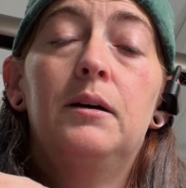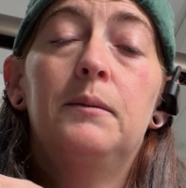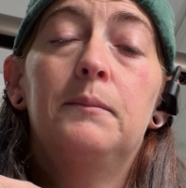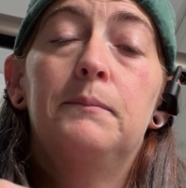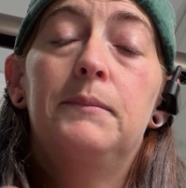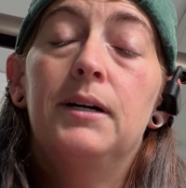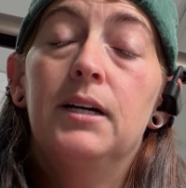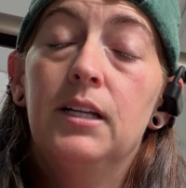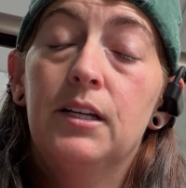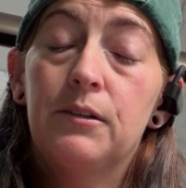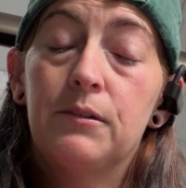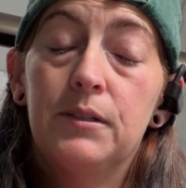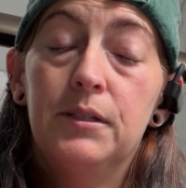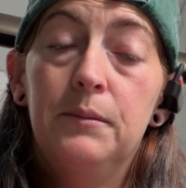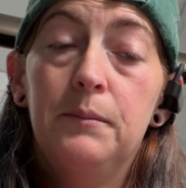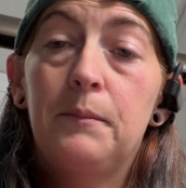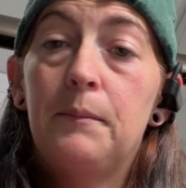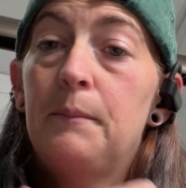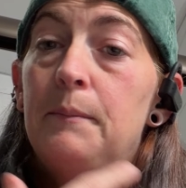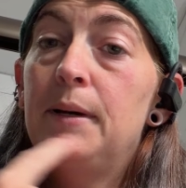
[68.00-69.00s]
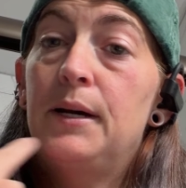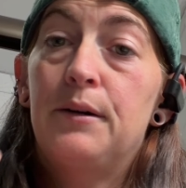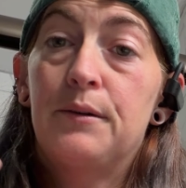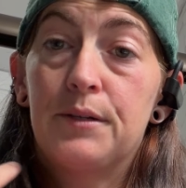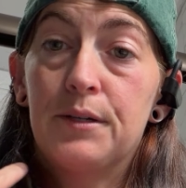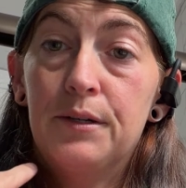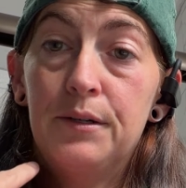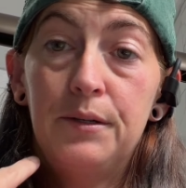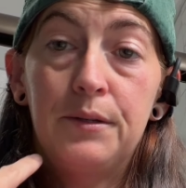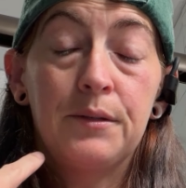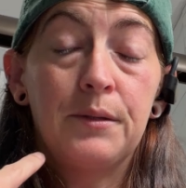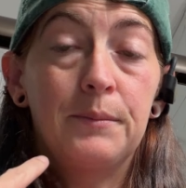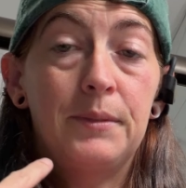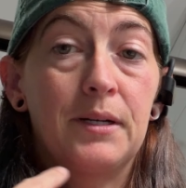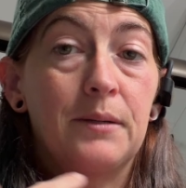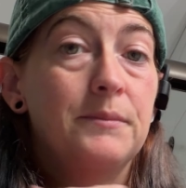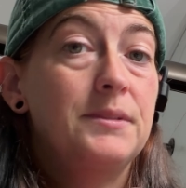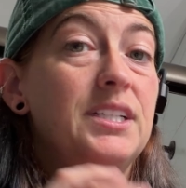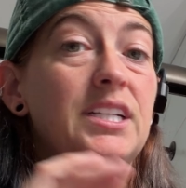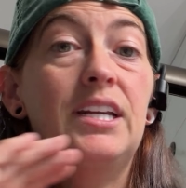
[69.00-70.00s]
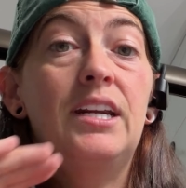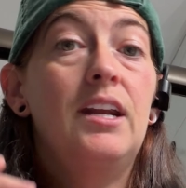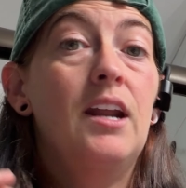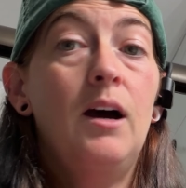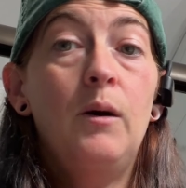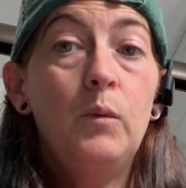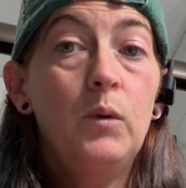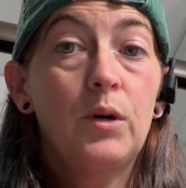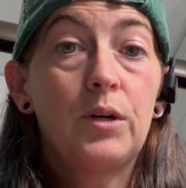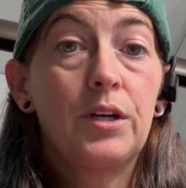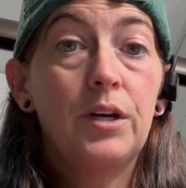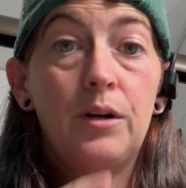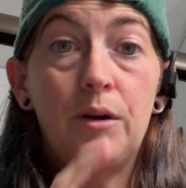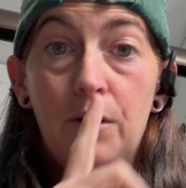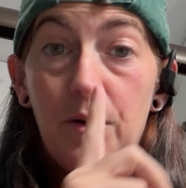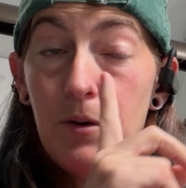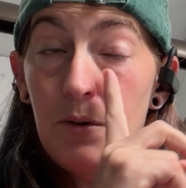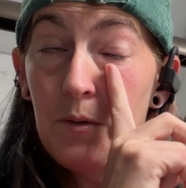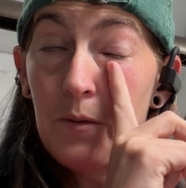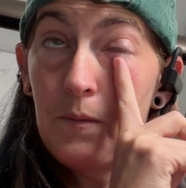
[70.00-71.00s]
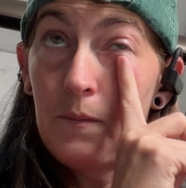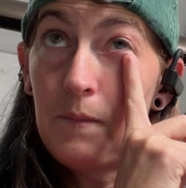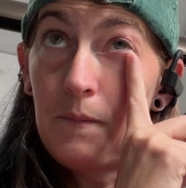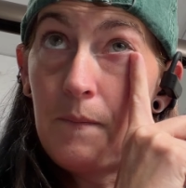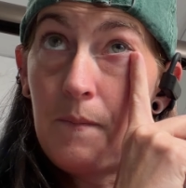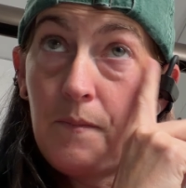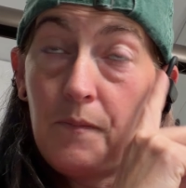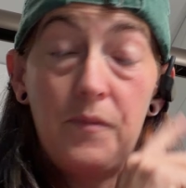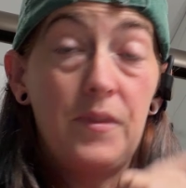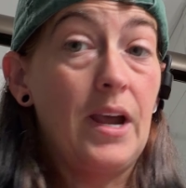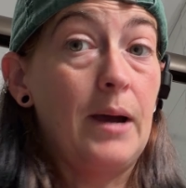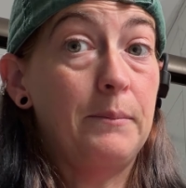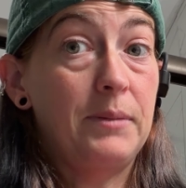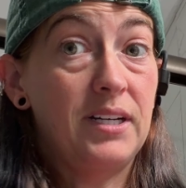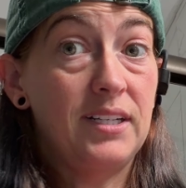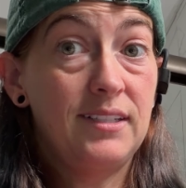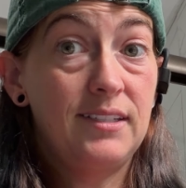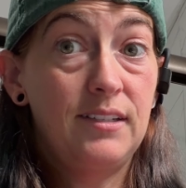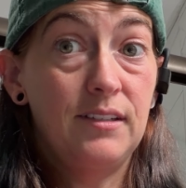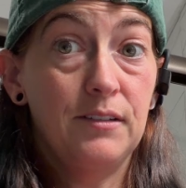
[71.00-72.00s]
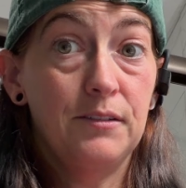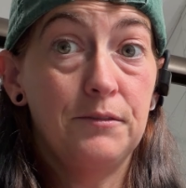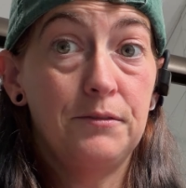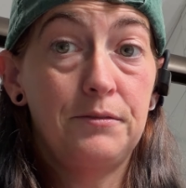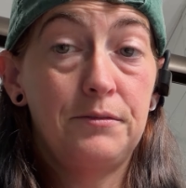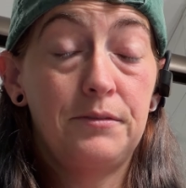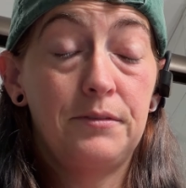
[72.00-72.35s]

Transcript: polygrip powder on the bottom did not work at all, not by itself.